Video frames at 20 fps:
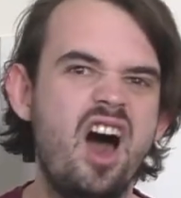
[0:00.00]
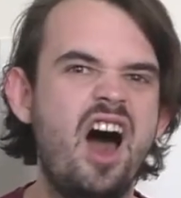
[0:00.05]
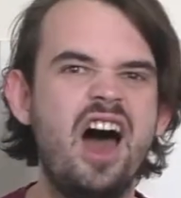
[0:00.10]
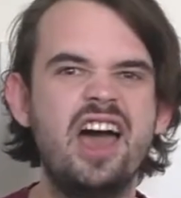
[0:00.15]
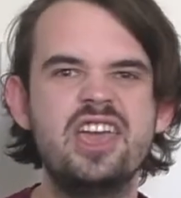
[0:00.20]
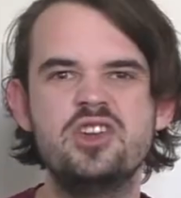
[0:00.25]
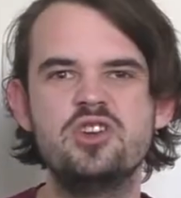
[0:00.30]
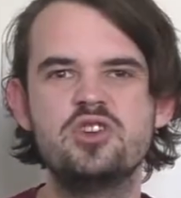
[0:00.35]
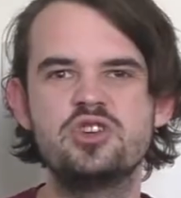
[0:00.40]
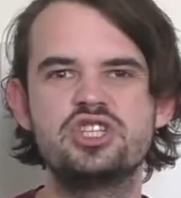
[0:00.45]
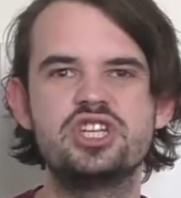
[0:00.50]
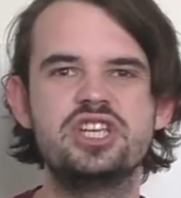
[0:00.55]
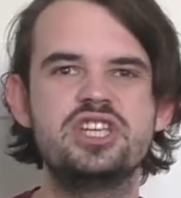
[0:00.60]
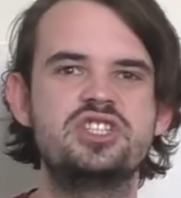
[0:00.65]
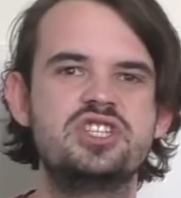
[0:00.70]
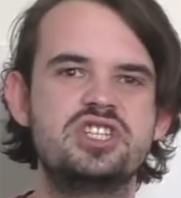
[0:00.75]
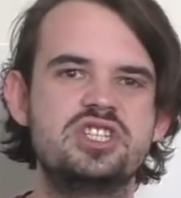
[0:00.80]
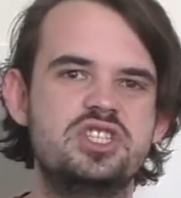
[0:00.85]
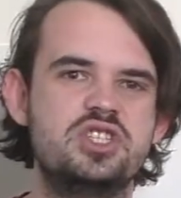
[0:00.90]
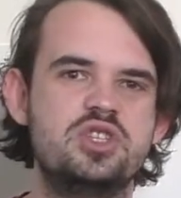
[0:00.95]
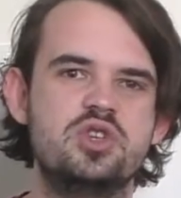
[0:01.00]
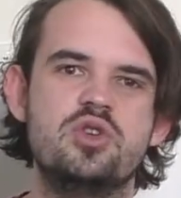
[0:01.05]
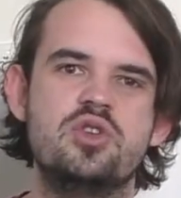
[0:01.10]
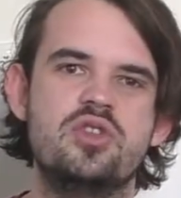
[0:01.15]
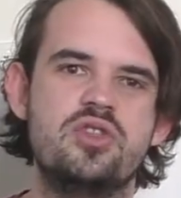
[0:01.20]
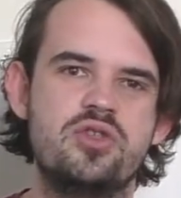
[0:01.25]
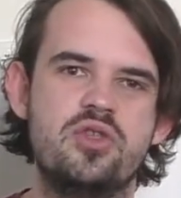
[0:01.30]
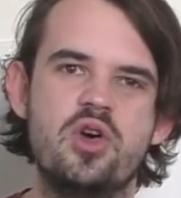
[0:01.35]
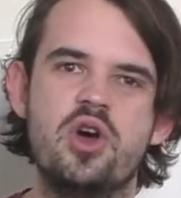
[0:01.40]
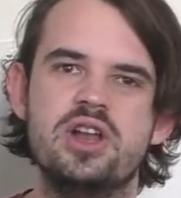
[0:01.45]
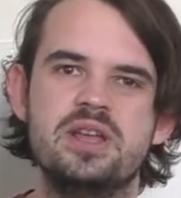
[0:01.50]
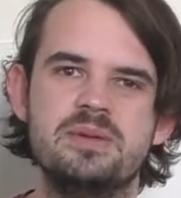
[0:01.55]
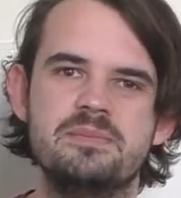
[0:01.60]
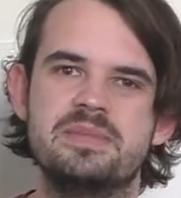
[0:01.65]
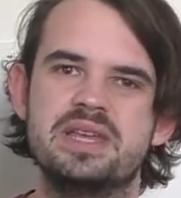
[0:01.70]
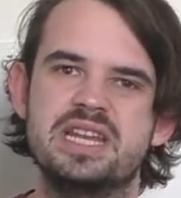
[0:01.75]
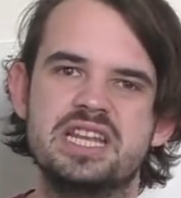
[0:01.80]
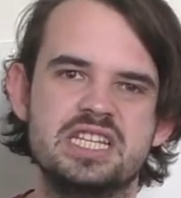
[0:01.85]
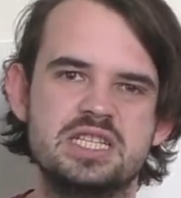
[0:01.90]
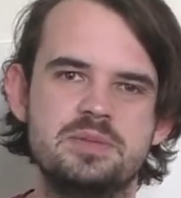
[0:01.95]
I usually just do 30
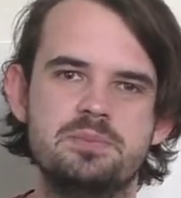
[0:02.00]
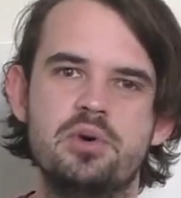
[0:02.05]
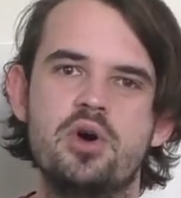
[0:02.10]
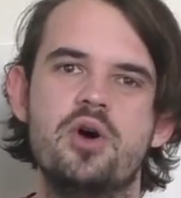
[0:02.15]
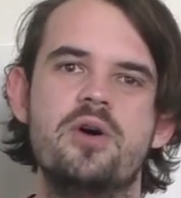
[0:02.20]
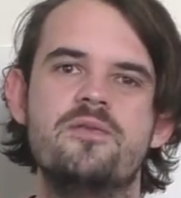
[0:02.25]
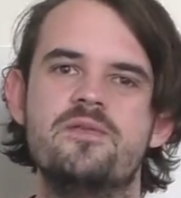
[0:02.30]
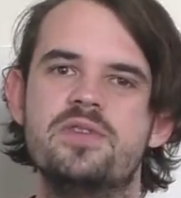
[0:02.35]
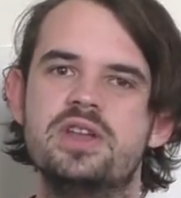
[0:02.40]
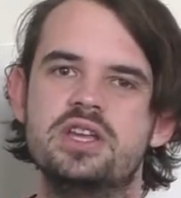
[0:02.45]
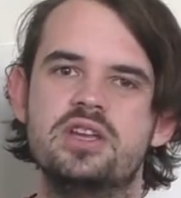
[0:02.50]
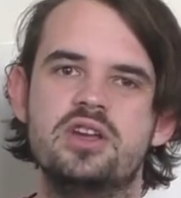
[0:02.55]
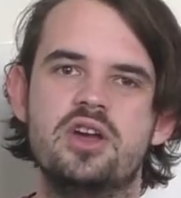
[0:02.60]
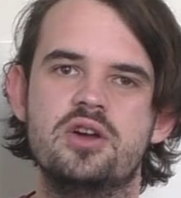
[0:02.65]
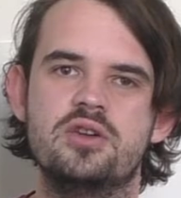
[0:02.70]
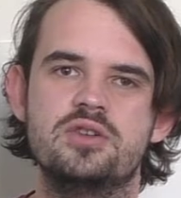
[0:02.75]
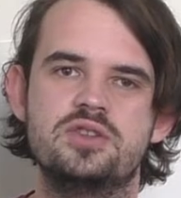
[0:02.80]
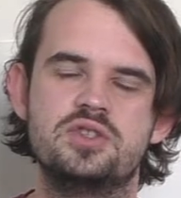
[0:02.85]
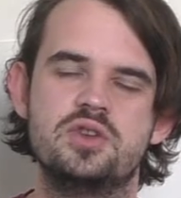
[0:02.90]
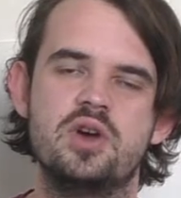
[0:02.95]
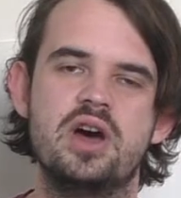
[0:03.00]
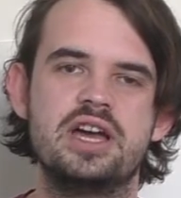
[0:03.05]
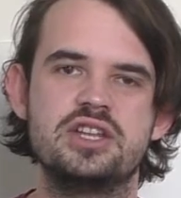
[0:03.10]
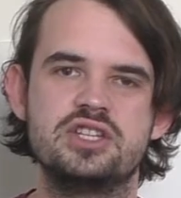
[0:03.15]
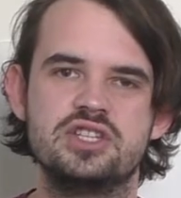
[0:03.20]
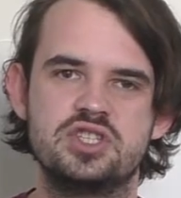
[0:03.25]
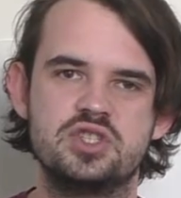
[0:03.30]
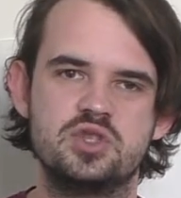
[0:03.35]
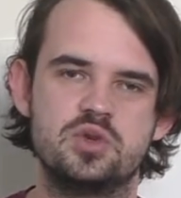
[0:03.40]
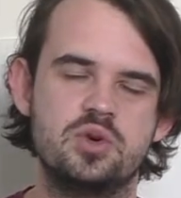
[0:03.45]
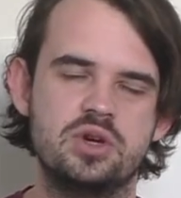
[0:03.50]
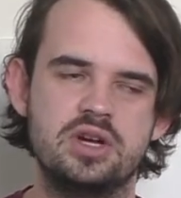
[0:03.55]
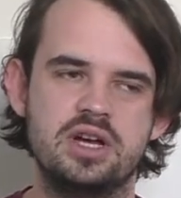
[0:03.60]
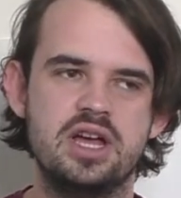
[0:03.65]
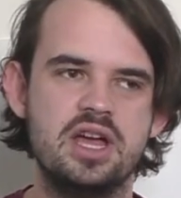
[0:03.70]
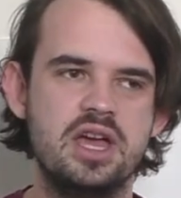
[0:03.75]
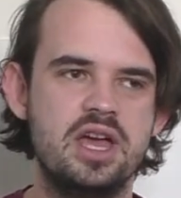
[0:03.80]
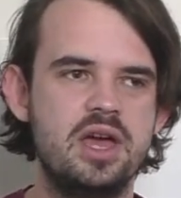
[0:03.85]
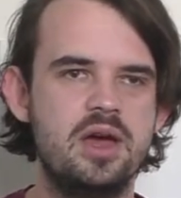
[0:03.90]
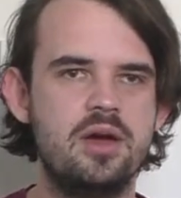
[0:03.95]
minutes per video, so I just sort
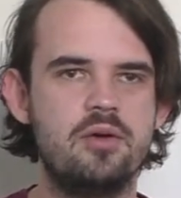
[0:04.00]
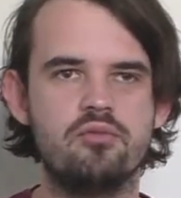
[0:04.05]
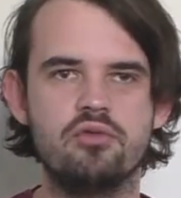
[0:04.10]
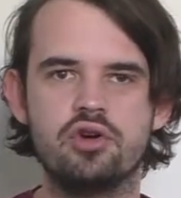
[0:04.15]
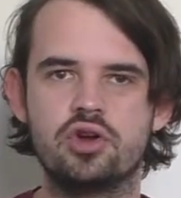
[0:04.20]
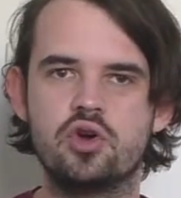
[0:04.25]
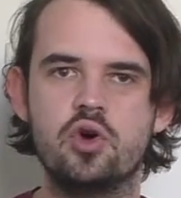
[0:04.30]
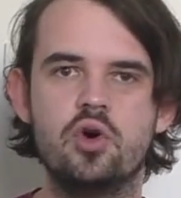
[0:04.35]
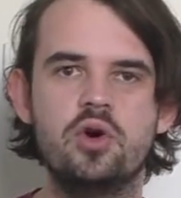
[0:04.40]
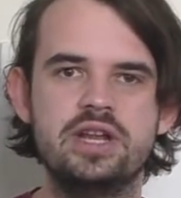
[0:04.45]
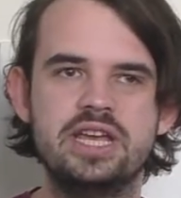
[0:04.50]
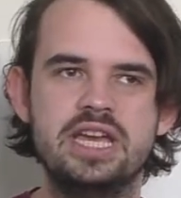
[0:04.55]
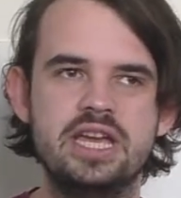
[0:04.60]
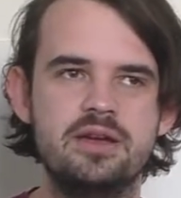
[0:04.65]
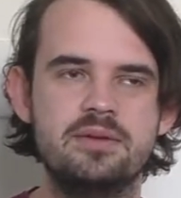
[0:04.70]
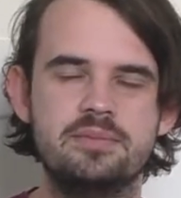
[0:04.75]
of record